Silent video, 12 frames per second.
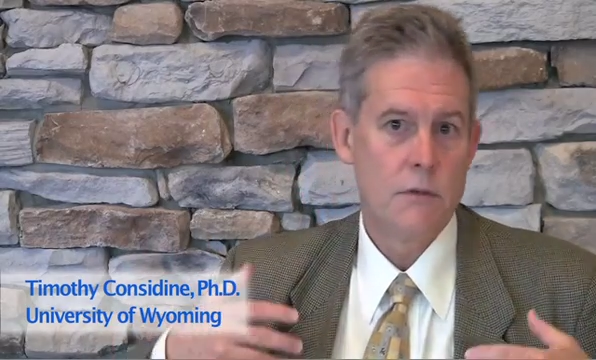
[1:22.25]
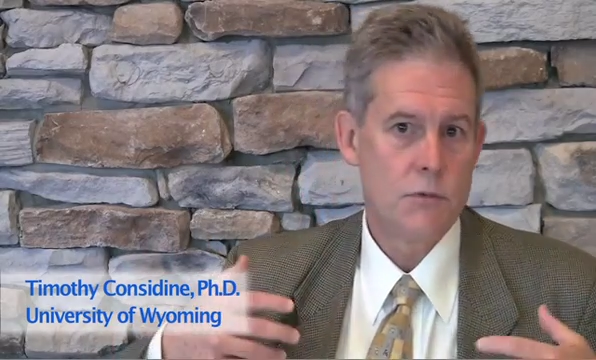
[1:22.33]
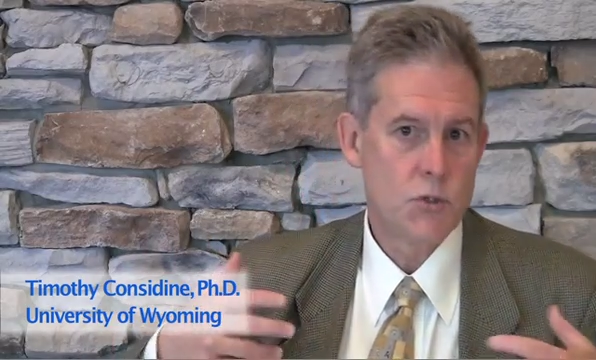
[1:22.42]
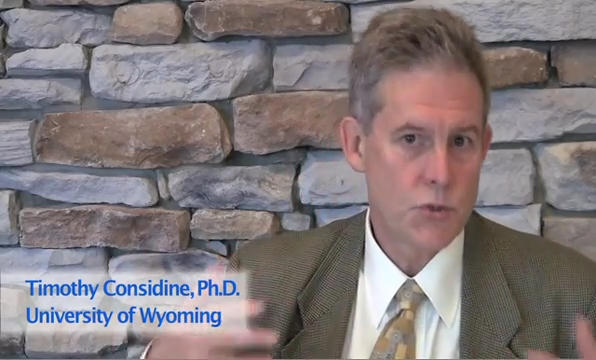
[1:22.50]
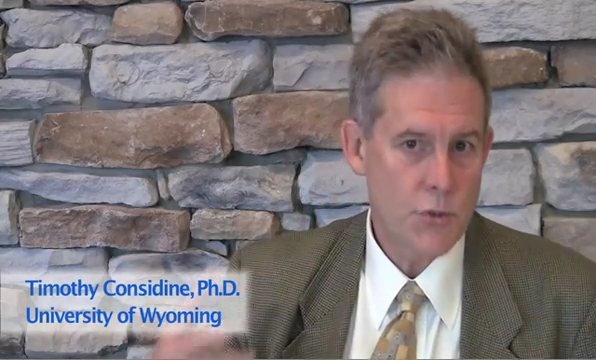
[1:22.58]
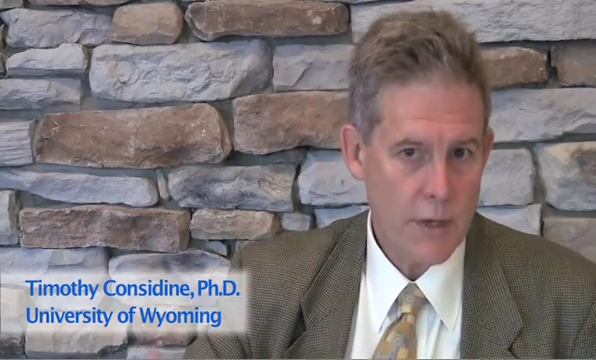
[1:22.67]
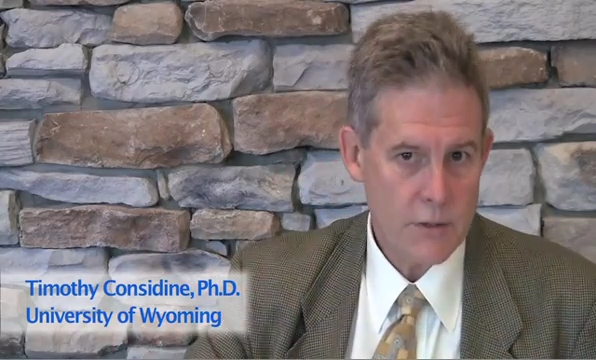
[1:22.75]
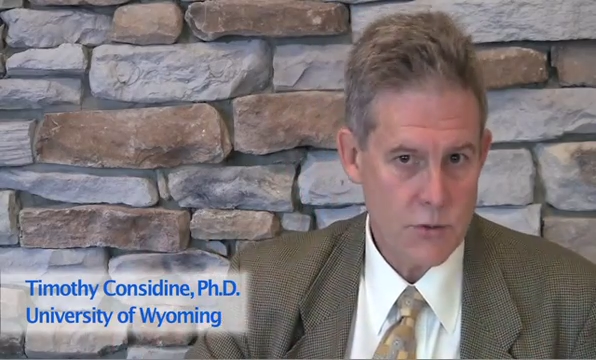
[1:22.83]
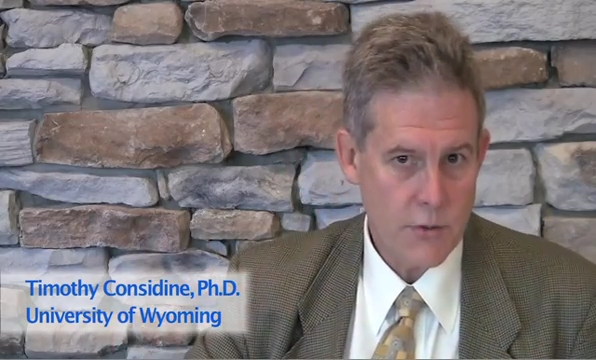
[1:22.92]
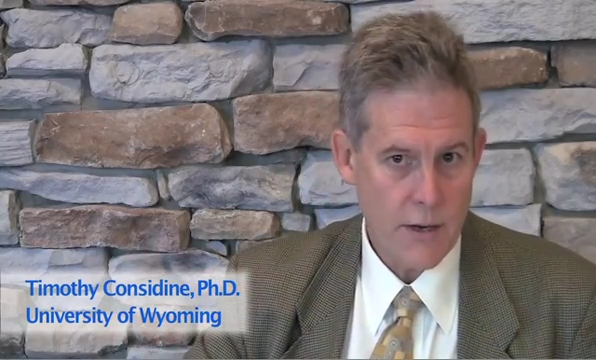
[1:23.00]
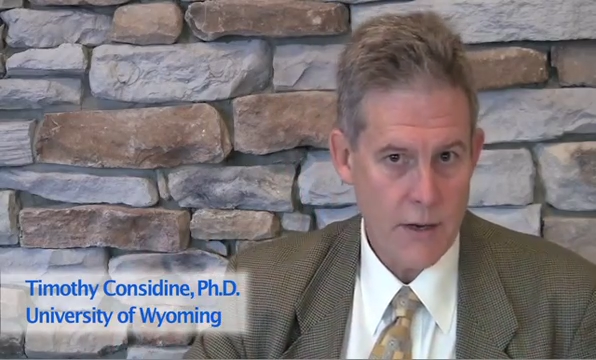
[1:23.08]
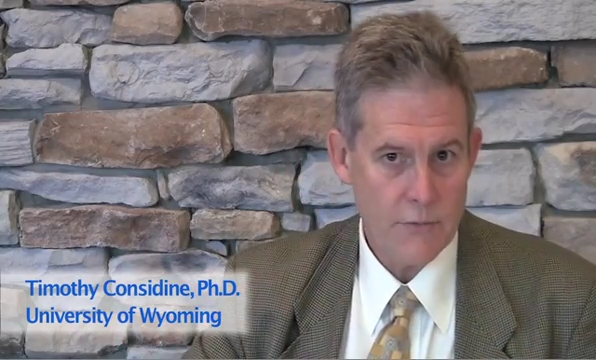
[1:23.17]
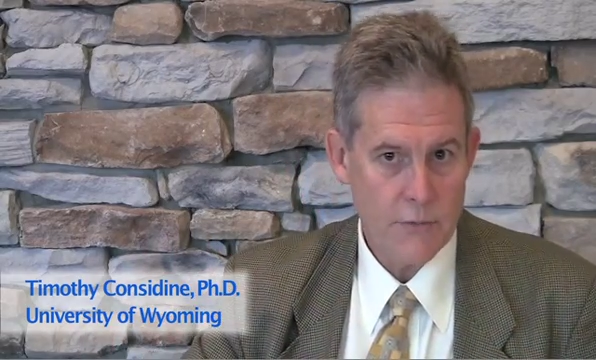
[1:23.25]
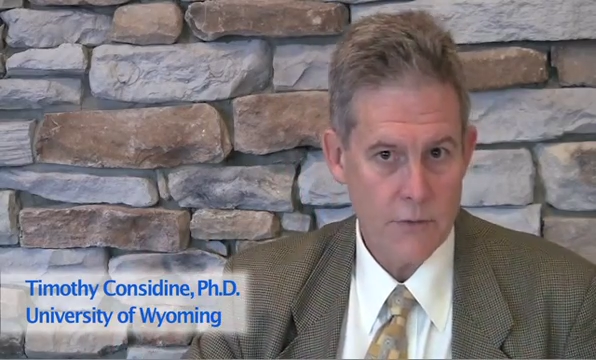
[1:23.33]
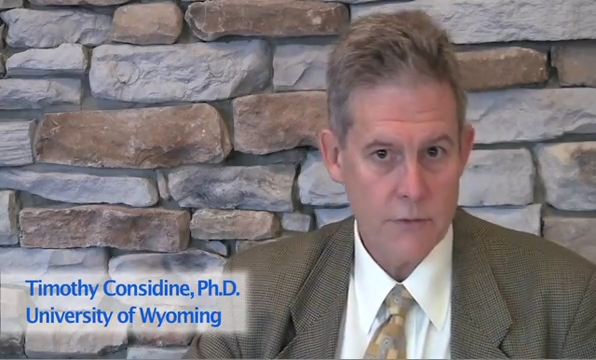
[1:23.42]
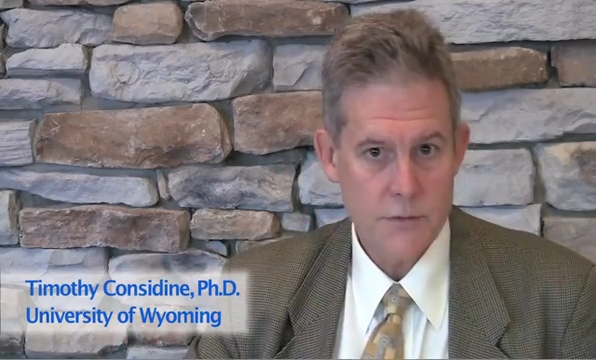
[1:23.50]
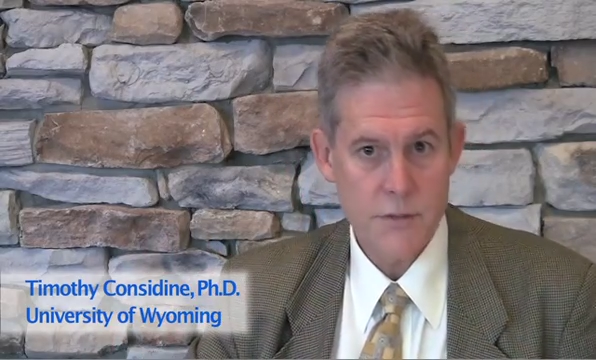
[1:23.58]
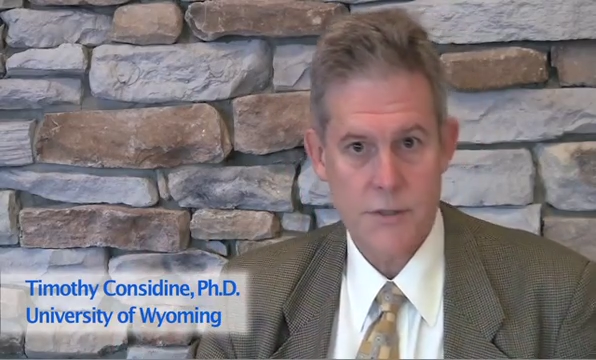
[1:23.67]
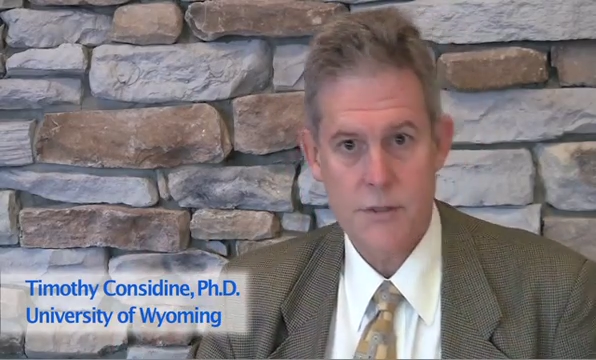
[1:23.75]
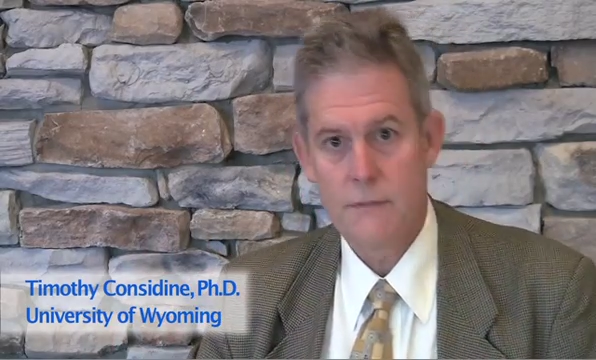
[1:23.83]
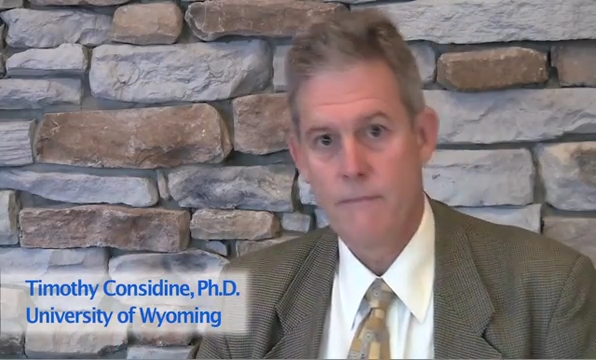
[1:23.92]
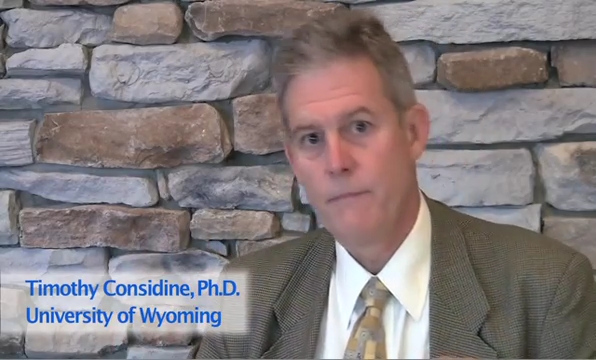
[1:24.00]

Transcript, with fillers: truck drivers,